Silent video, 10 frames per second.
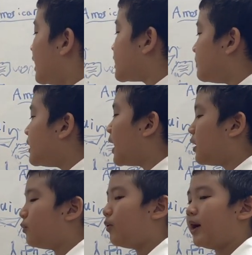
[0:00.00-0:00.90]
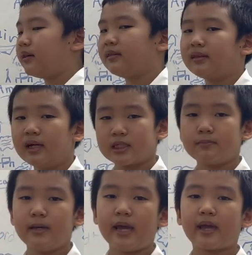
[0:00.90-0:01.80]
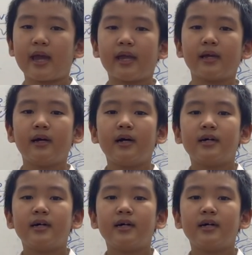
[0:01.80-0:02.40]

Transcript: let's begin with the speaking